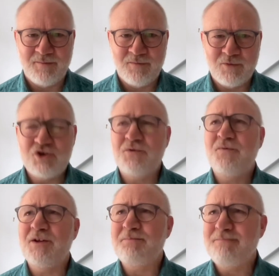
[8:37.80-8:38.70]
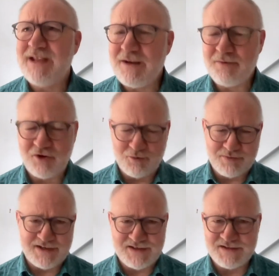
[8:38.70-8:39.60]
Would you fill me with your
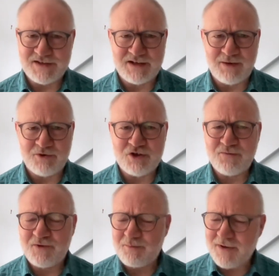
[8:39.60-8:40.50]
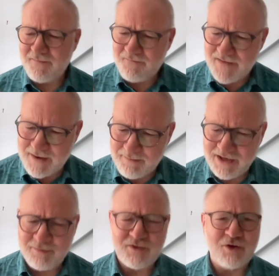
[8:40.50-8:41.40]
presence today? Would you fill my
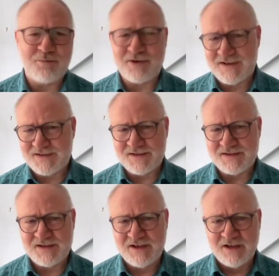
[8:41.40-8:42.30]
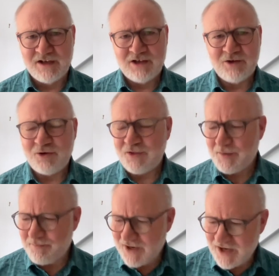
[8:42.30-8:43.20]
family with your presence? Lord,
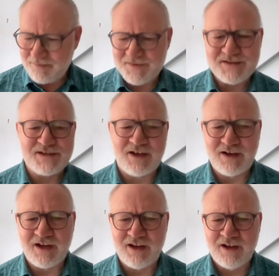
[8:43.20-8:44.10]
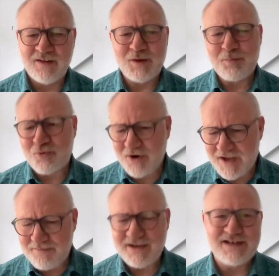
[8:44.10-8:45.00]
the Bible study, the
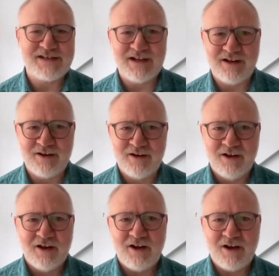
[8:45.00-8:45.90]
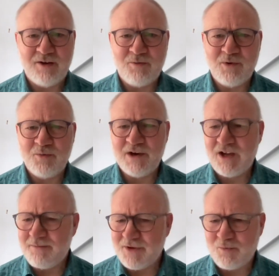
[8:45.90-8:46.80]
prayer meeting, when
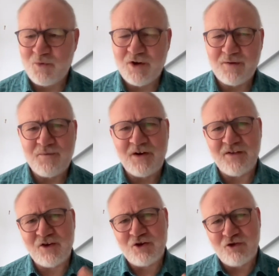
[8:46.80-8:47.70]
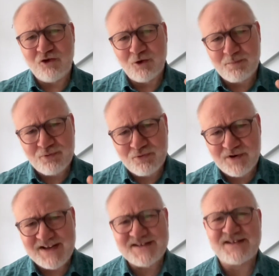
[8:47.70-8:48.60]
I'm at work, Father, could your
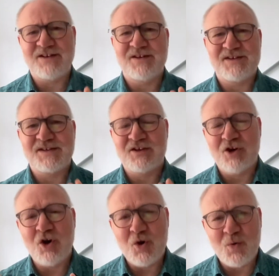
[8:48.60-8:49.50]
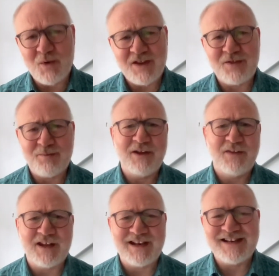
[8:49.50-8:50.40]
presence go with me,
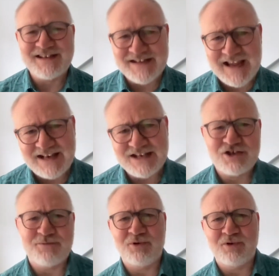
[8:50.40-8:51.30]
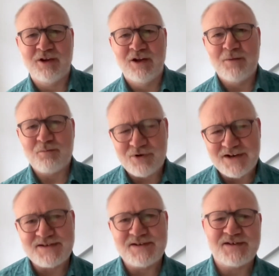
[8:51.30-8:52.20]
that intangible
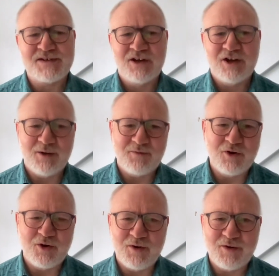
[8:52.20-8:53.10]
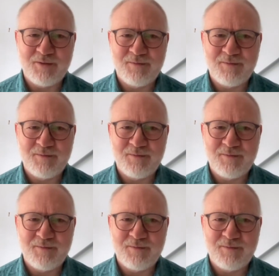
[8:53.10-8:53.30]
presence of God?